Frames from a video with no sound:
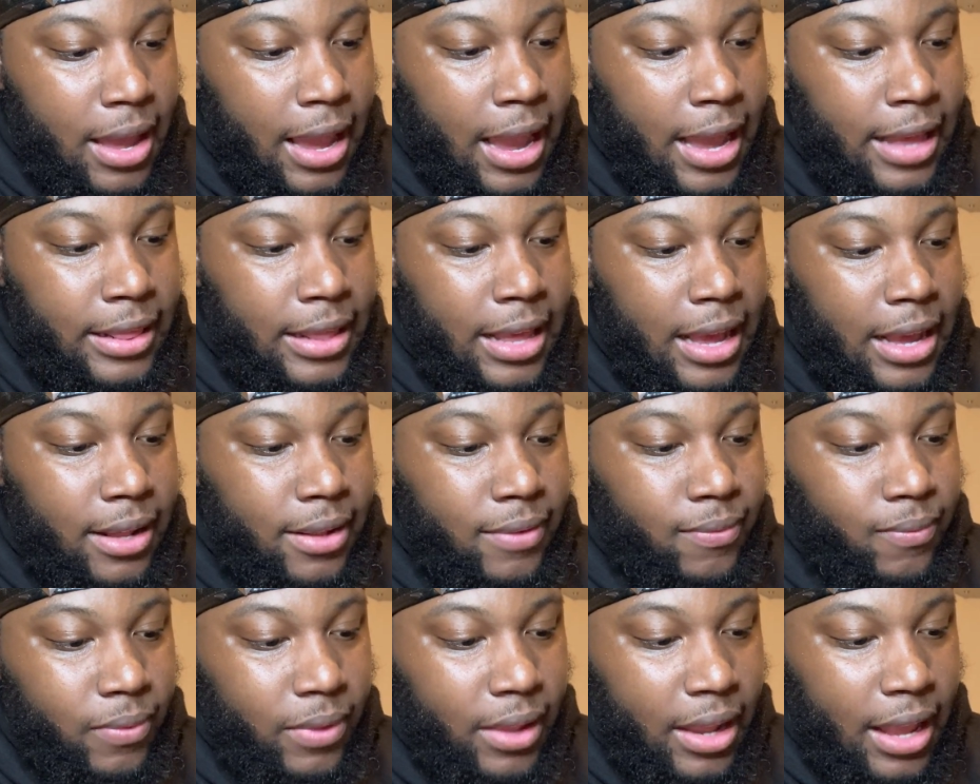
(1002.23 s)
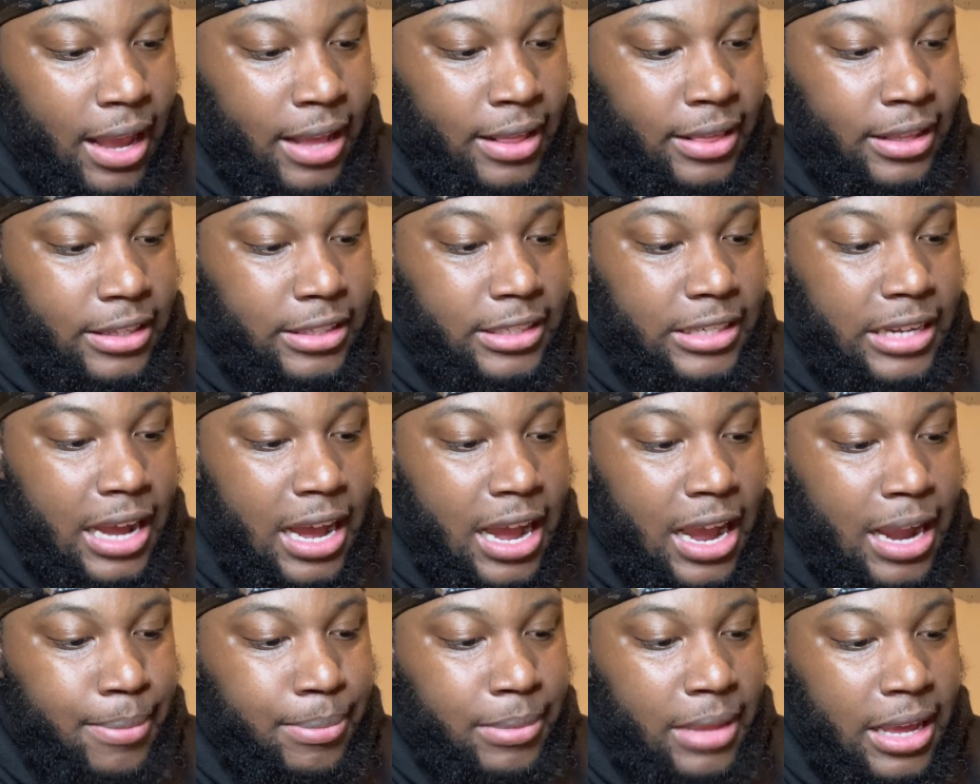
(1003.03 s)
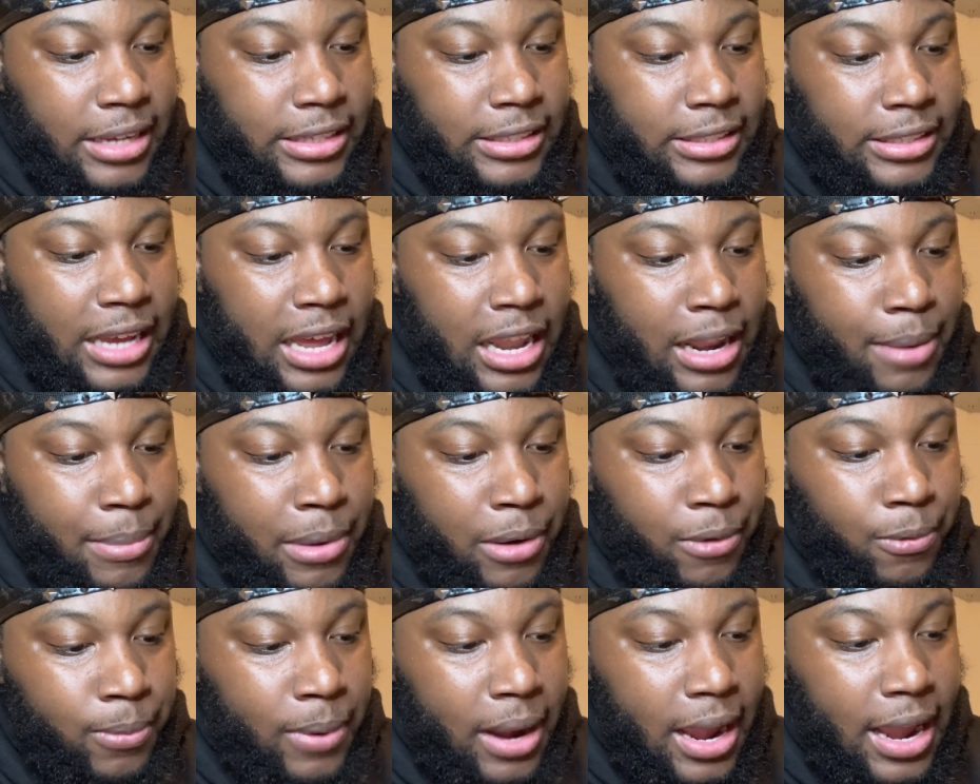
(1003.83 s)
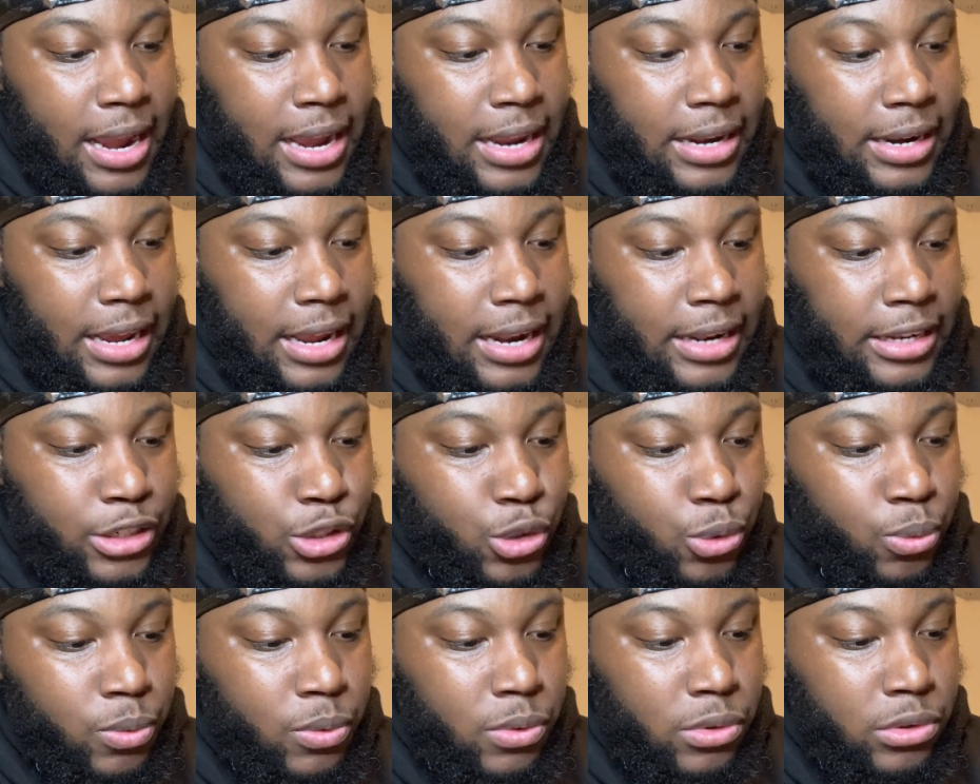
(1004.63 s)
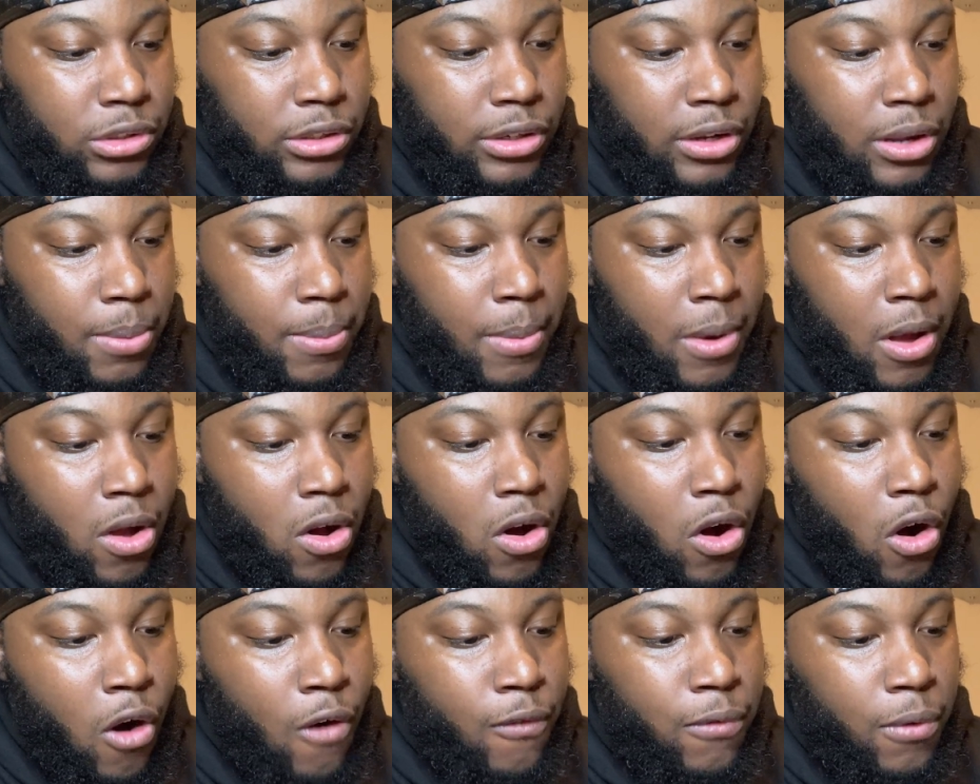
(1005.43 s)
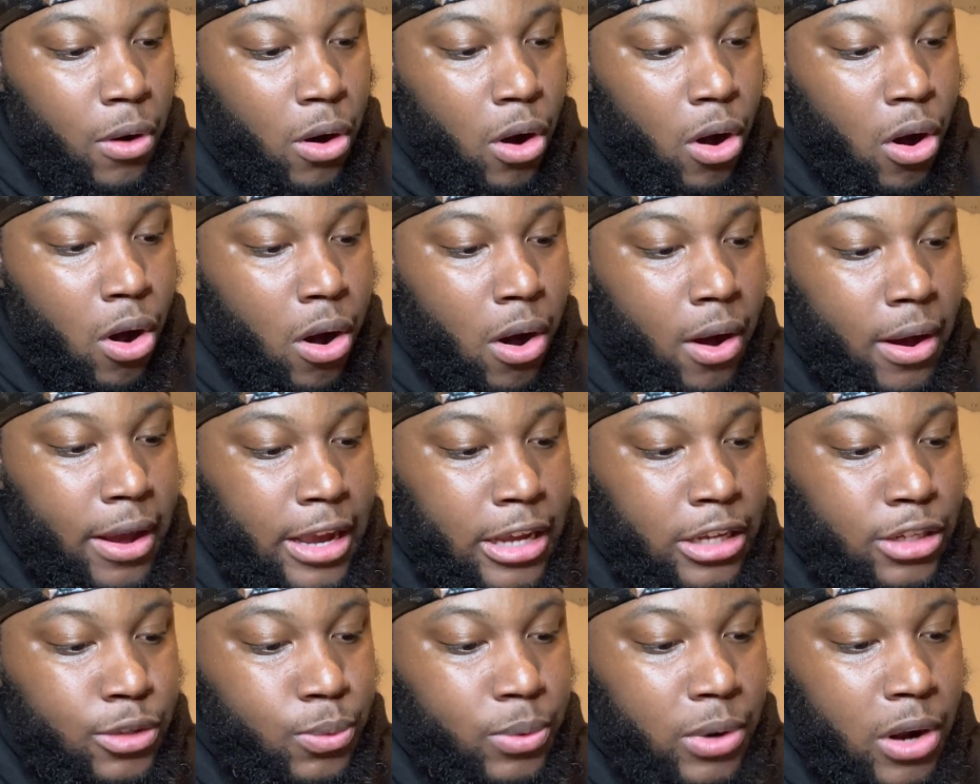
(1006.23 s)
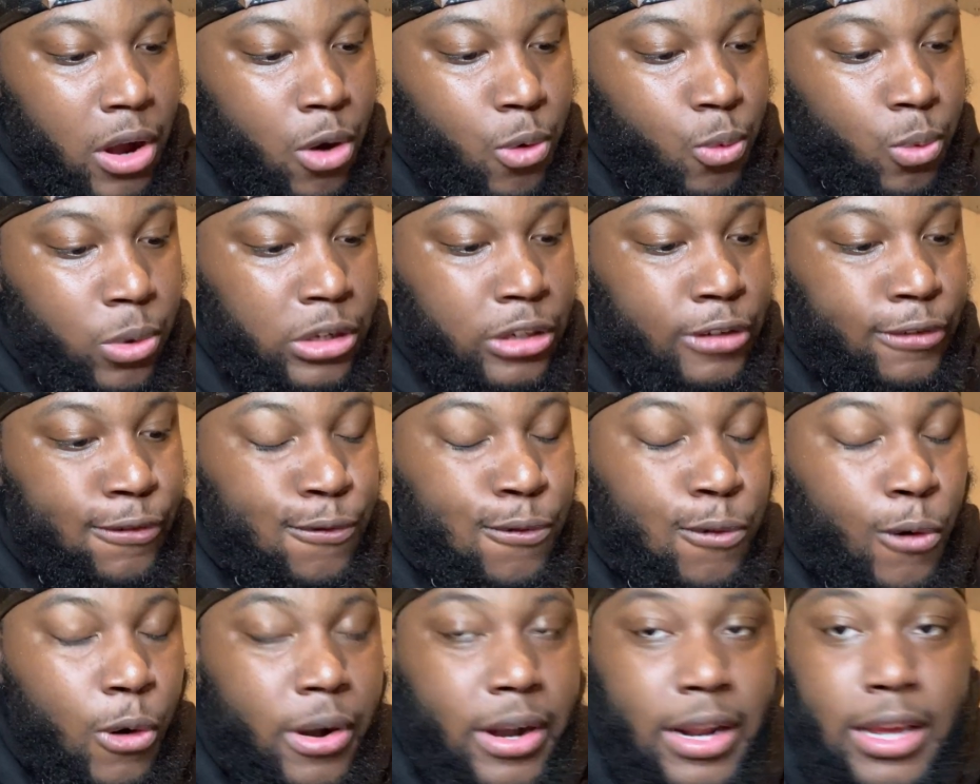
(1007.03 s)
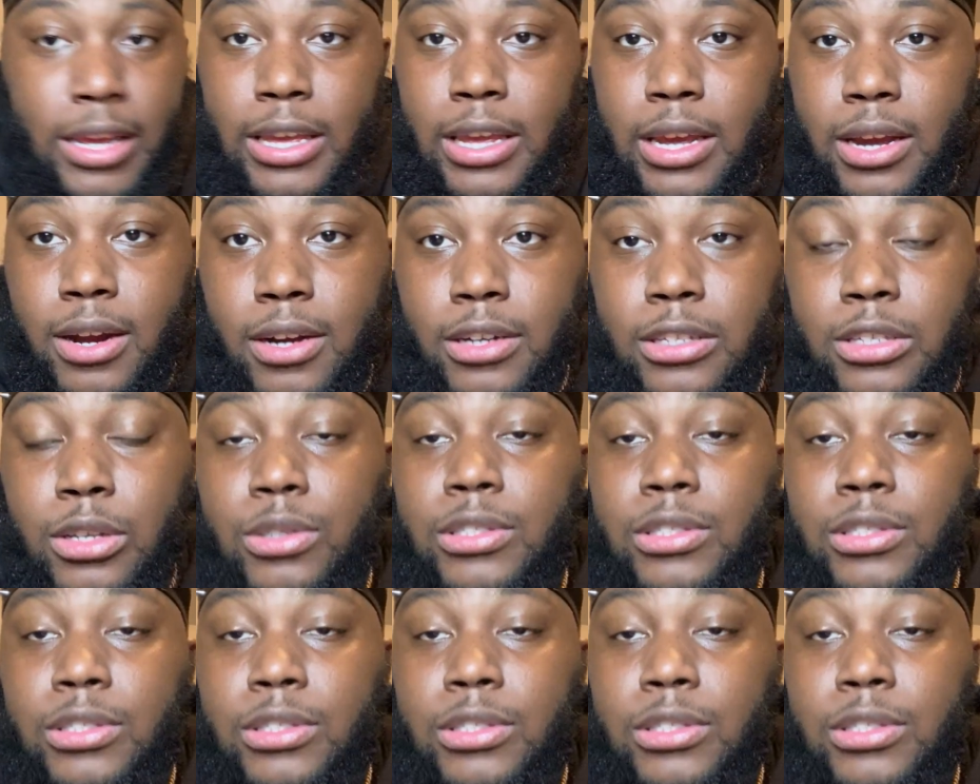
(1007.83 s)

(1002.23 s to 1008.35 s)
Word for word: And that and the time that Solomon reigned in Jerusalem over all Israel was 40 years.